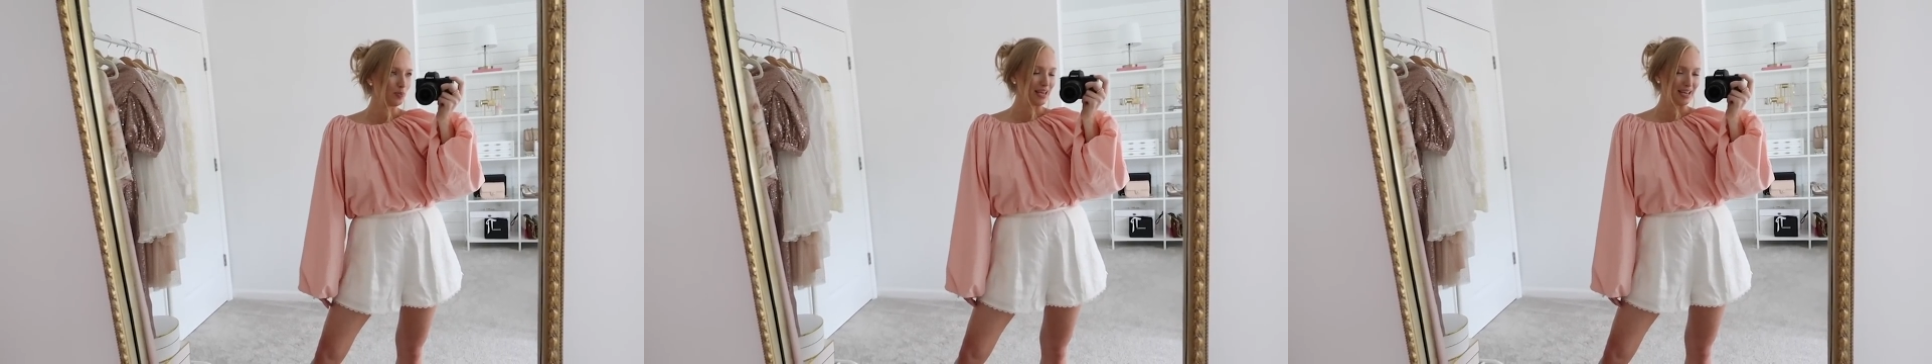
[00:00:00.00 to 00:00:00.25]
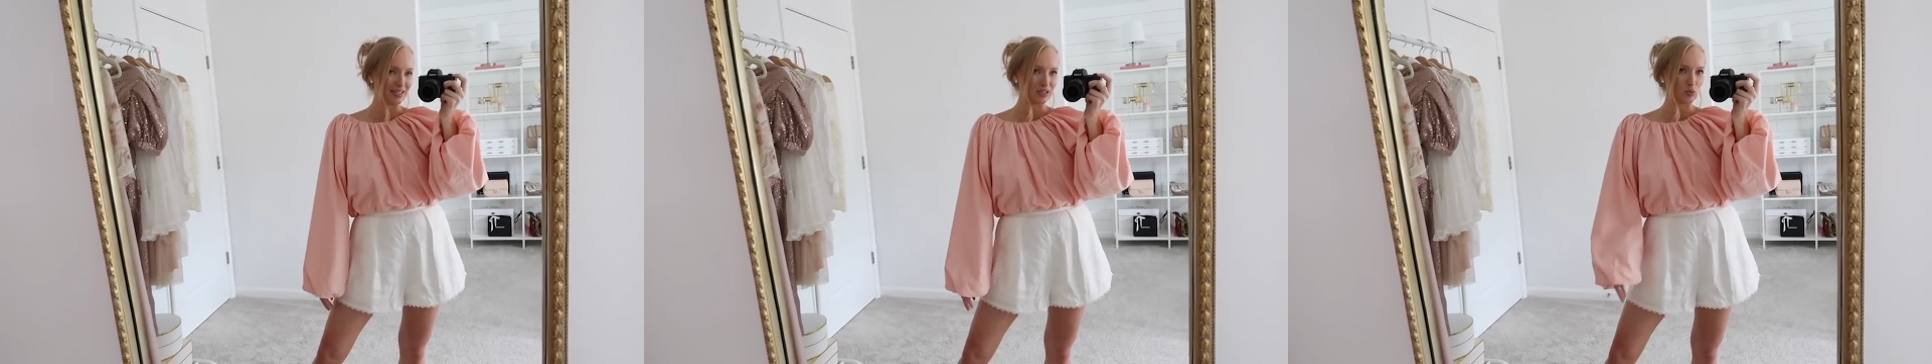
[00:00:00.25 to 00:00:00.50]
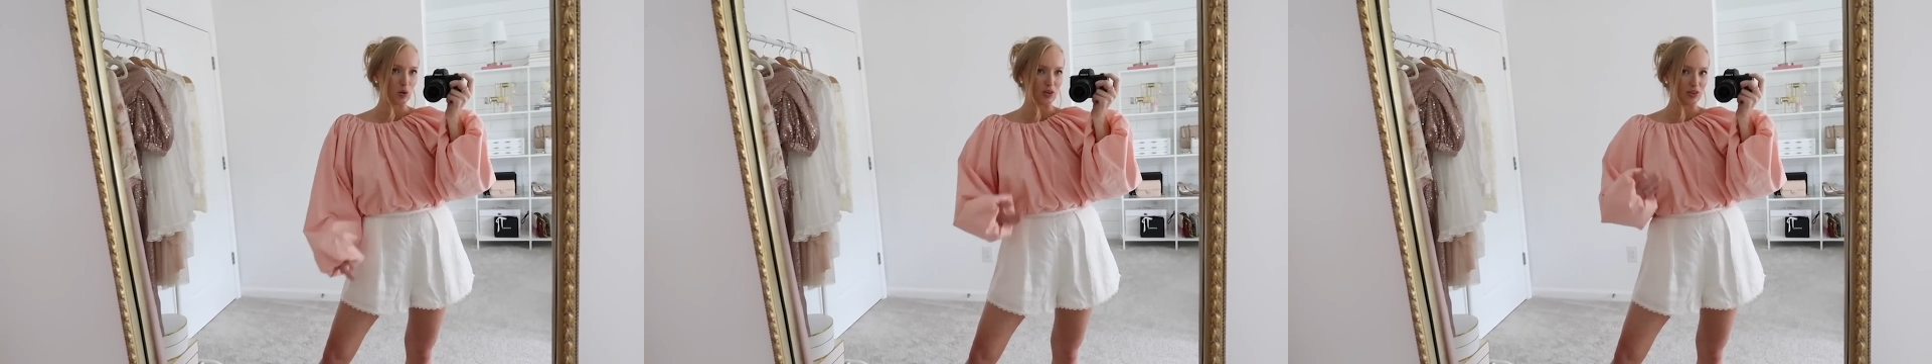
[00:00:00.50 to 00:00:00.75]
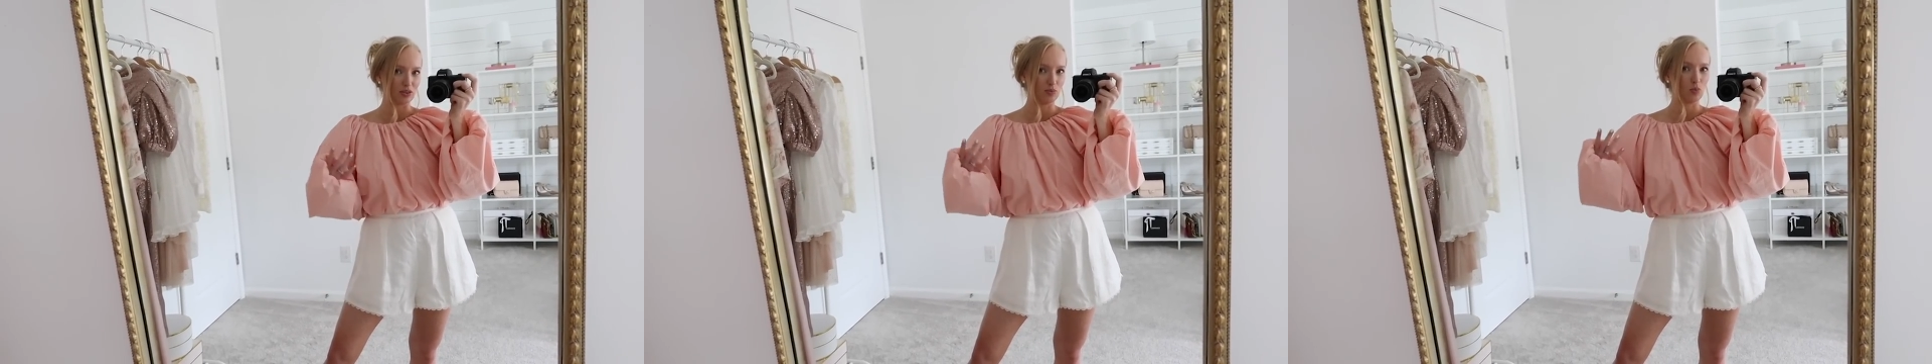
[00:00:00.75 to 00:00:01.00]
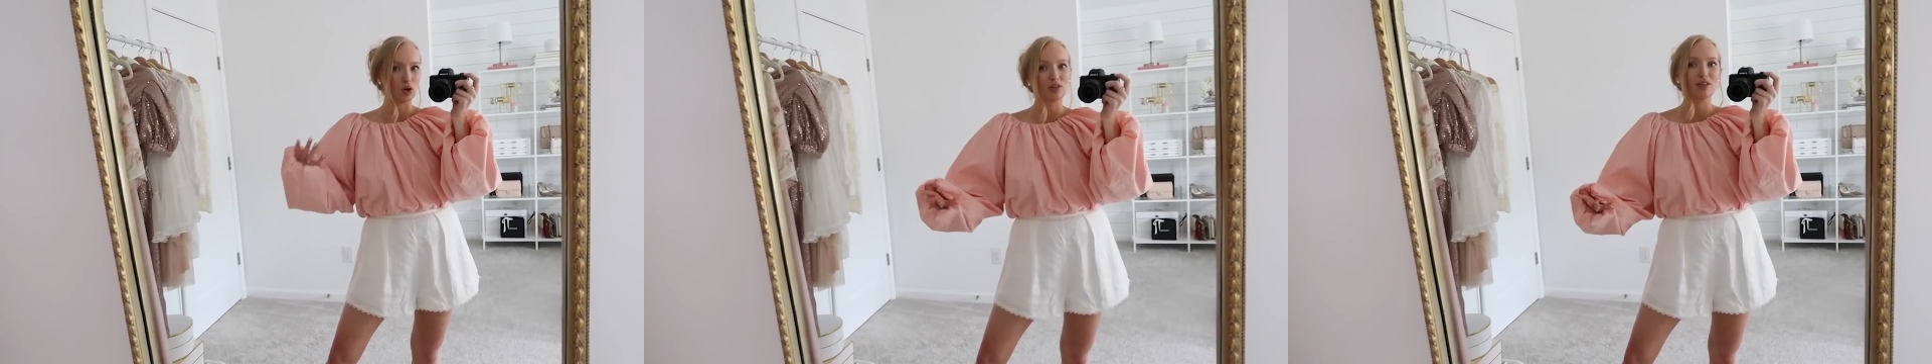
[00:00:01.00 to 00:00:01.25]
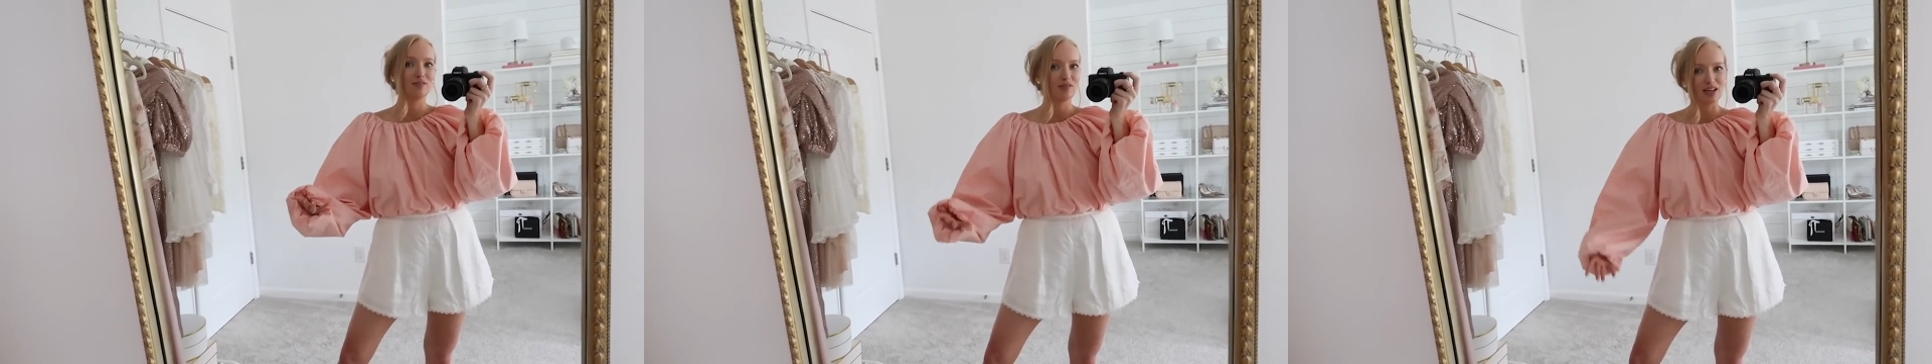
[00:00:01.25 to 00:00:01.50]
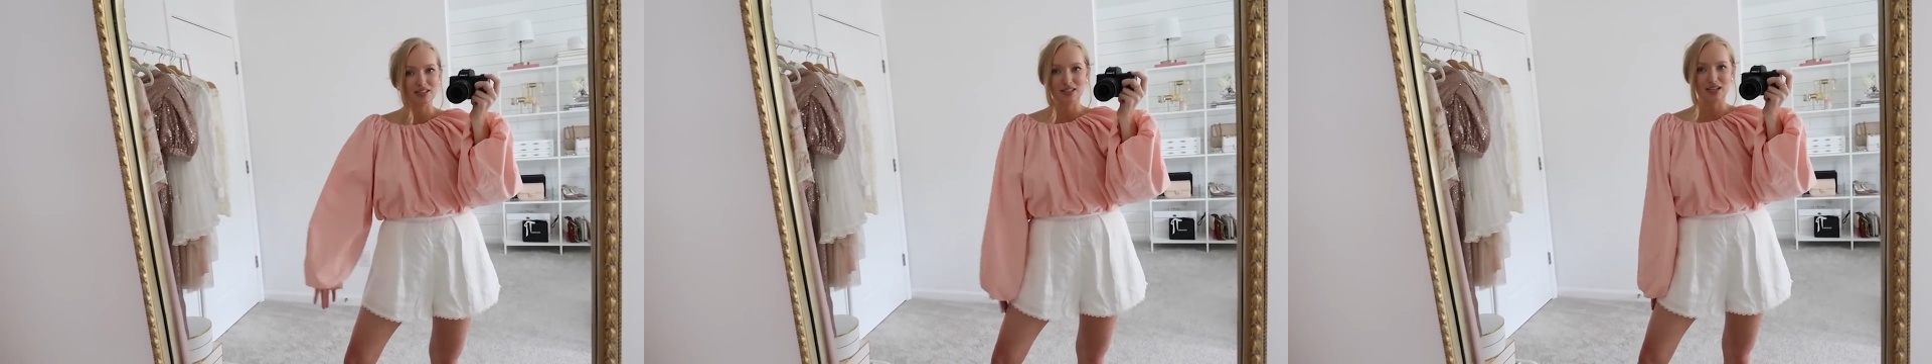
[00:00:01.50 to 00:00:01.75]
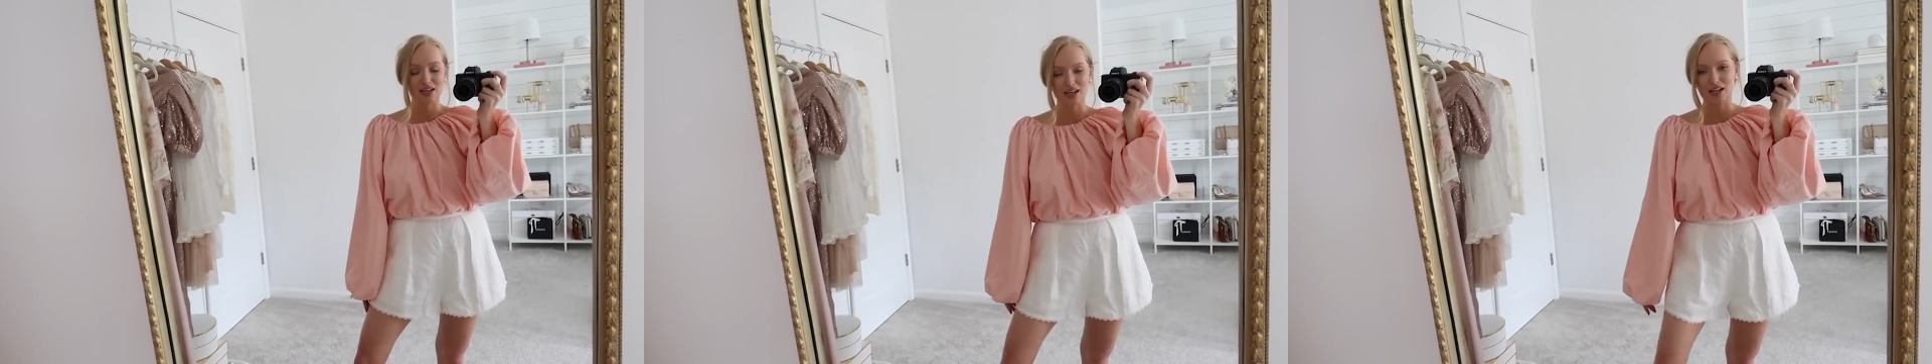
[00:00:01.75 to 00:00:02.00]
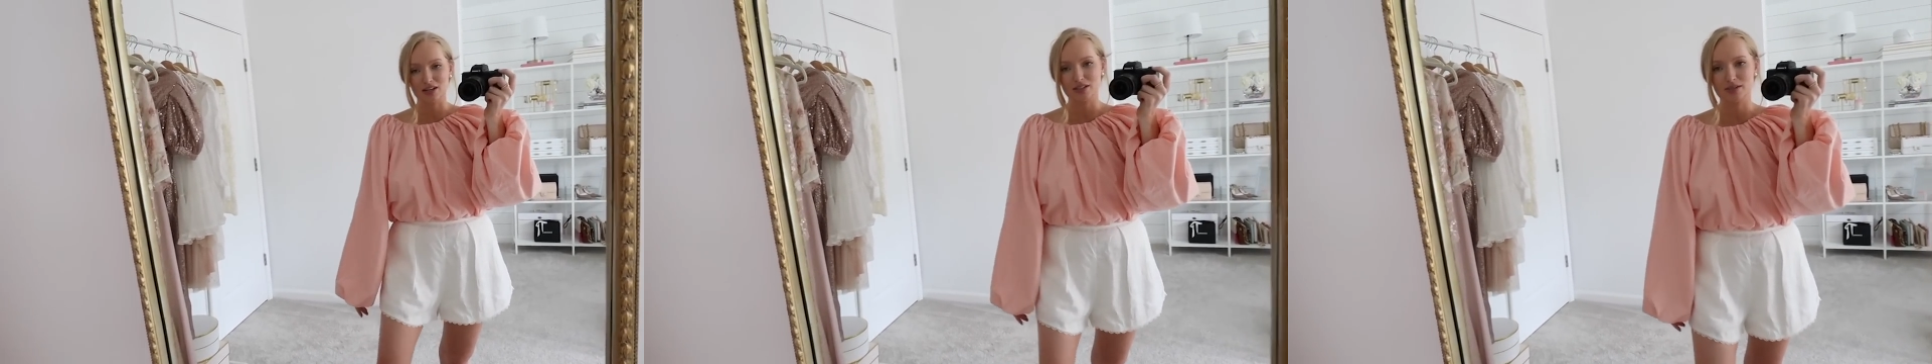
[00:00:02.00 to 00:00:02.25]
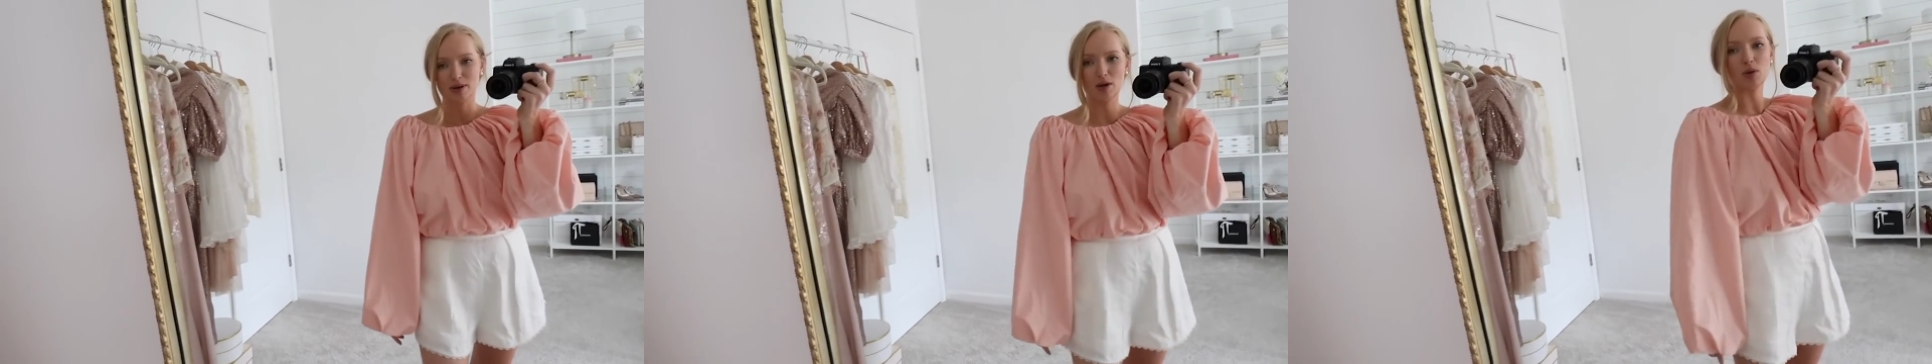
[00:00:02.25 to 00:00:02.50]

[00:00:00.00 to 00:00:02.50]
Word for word: piece worth worth investing into my